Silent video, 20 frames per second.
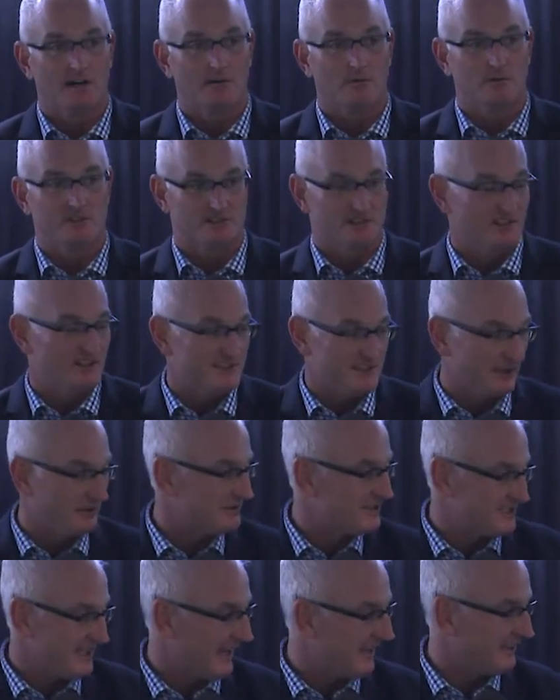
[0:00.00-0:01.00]
was just
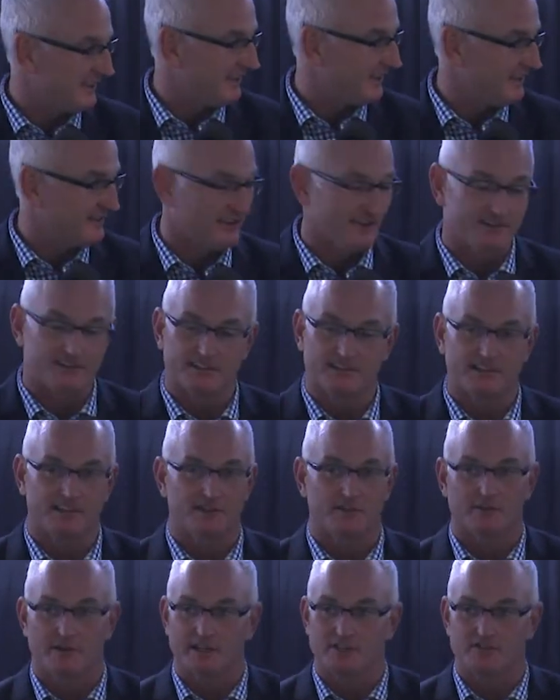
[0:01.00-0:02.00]
outstanding. I thought they did
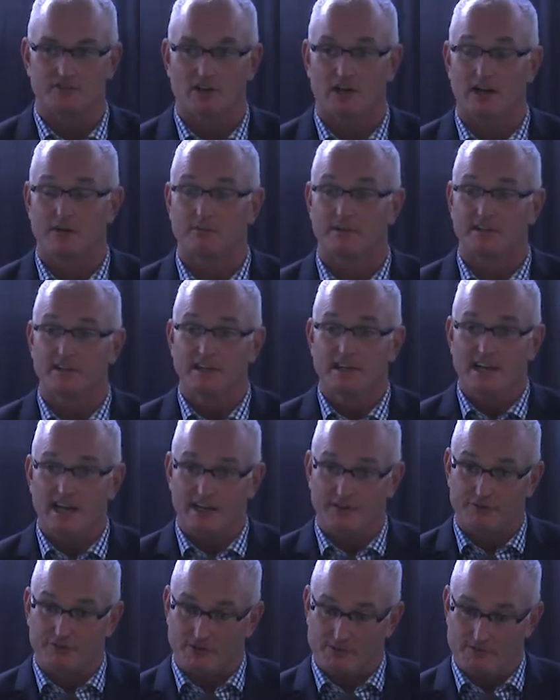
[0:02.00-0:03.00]
a great job.
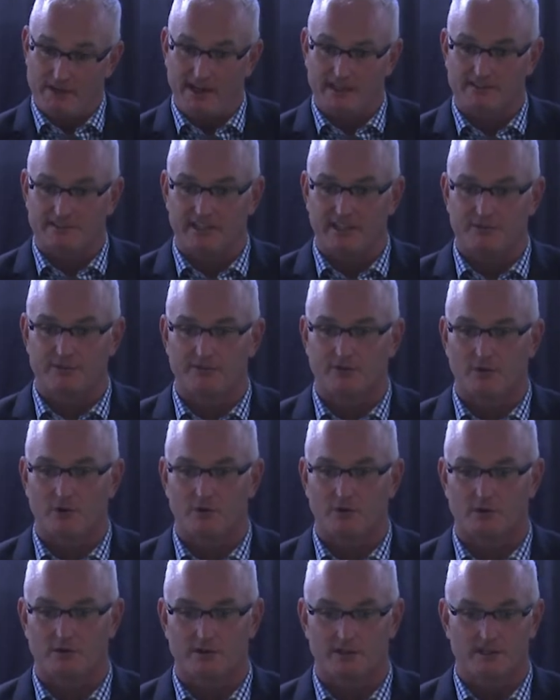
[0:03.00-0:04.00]
And from that day
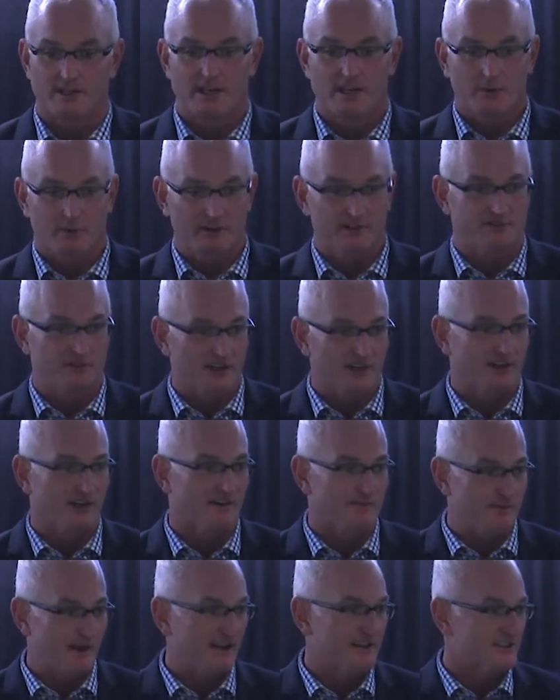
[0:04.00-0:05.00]
forward, we've done
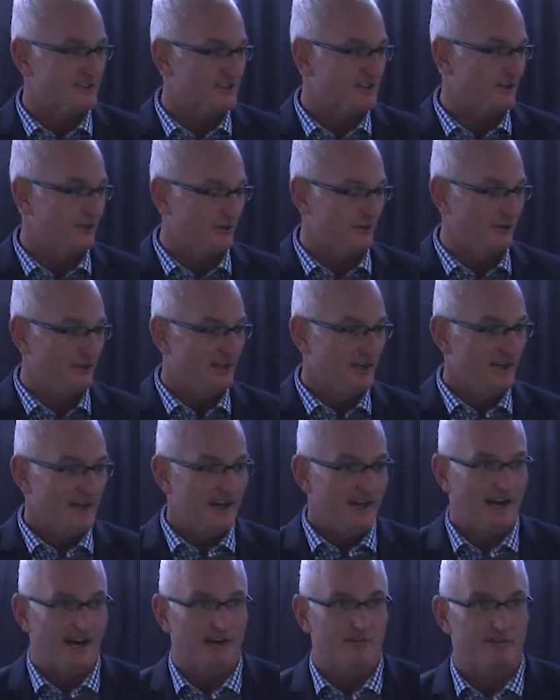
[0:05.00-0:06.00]
our best to
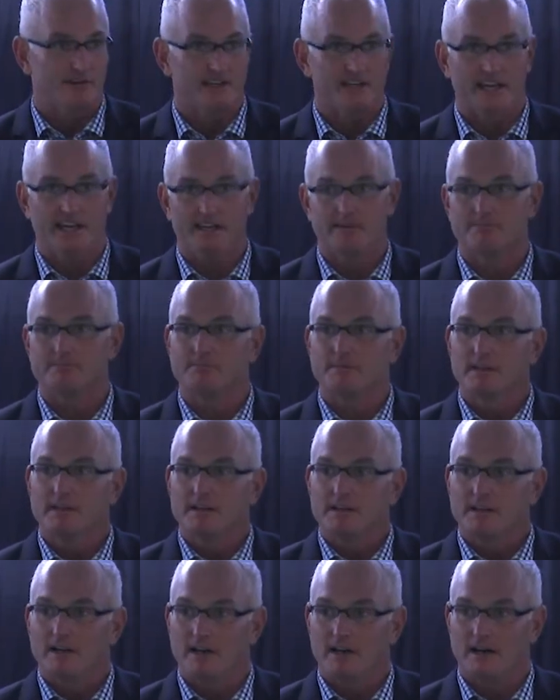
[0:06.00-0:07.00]
have a game,
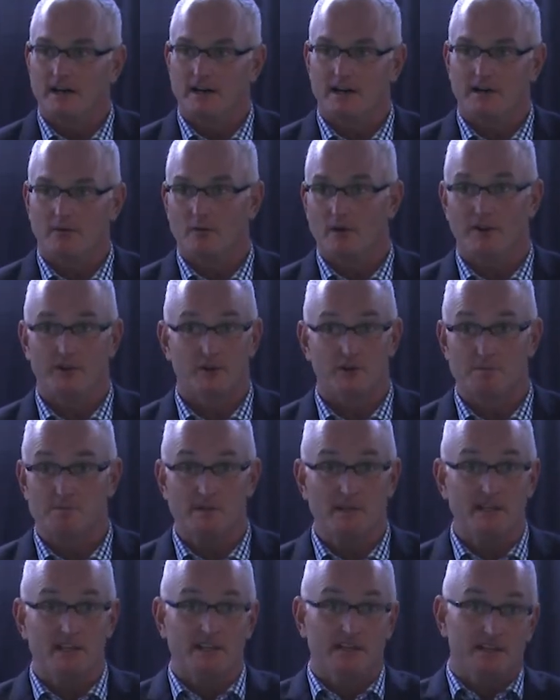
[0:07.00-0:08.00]
whether it
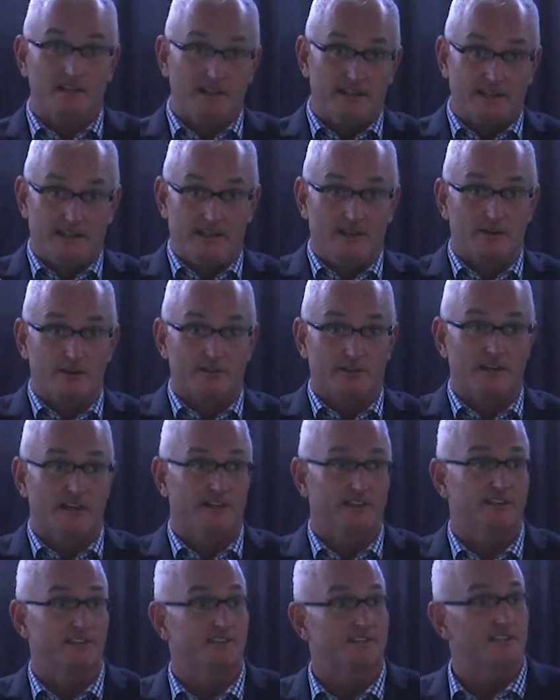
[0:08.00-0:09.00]
be here in the
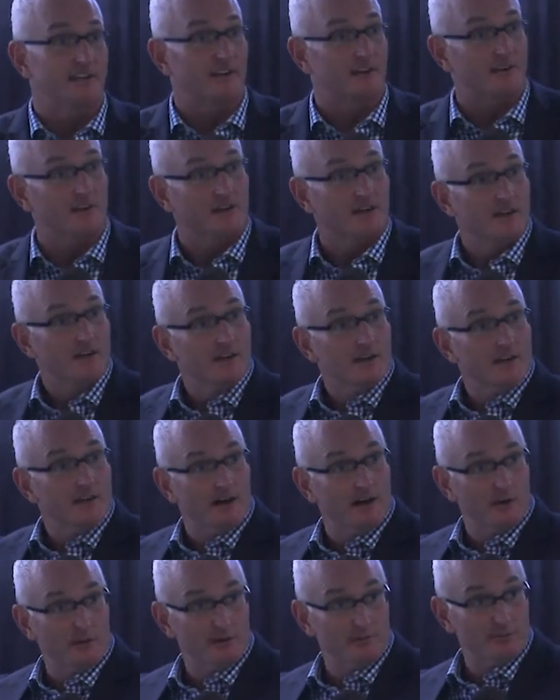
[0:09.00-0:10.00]
Huntington Center.
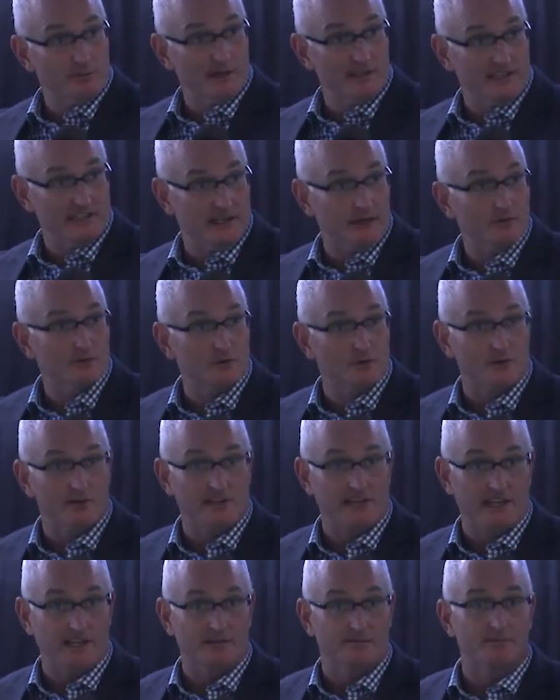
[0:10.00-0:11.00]
We played an outdoor
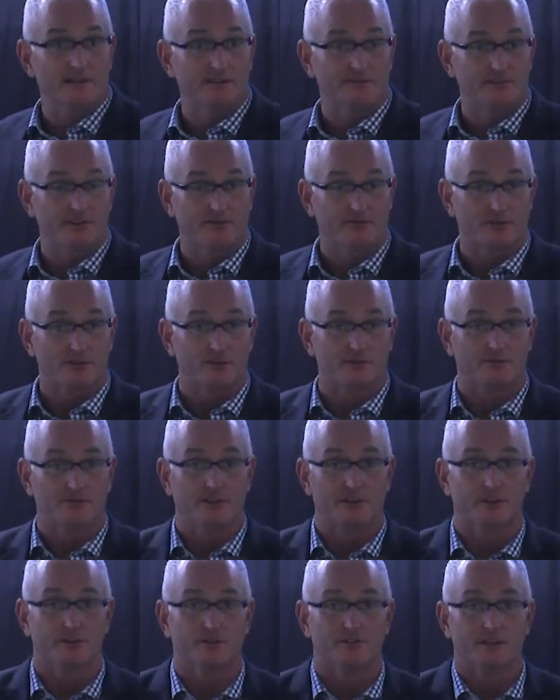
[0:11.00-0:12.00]
game at Fifth Third
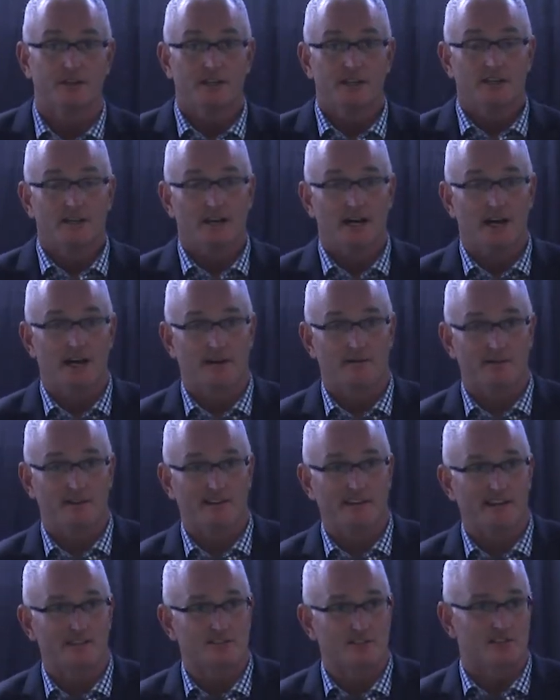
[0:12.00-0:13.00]
Field.
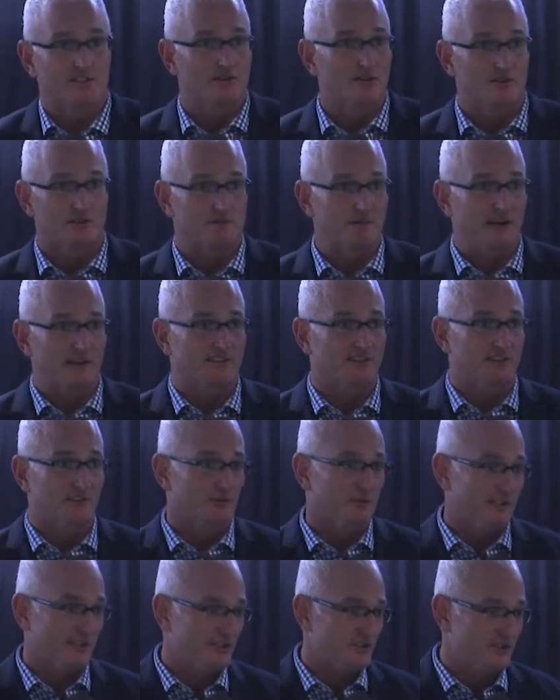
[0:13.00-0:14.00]
And that just goes back to the
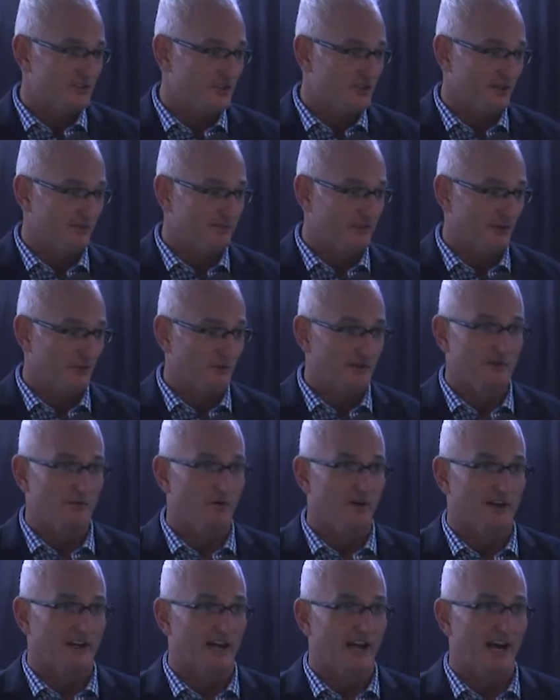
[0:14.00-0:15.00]
relationship that we
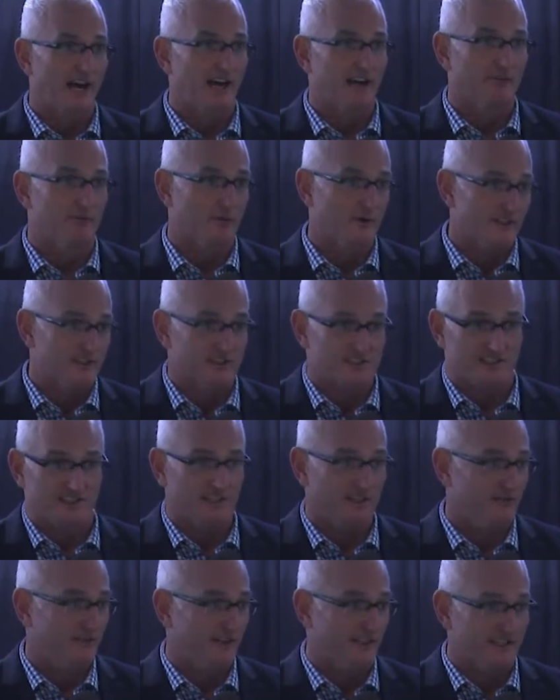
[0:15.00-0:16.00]
want to have with
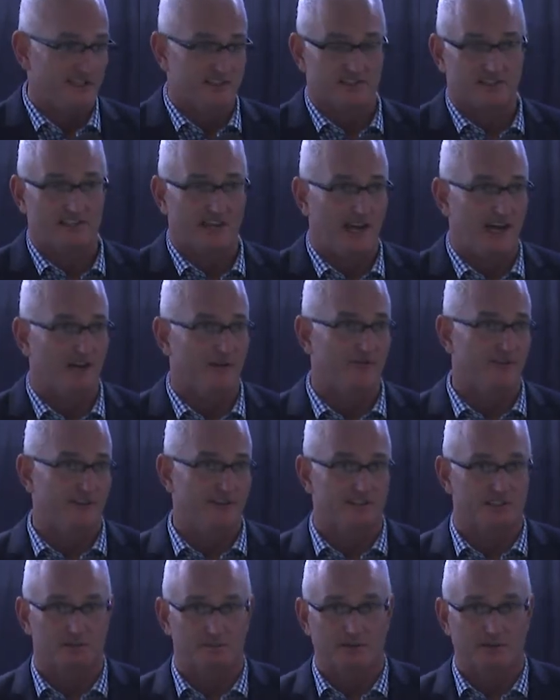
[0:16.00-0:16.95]
Steve and his staff and this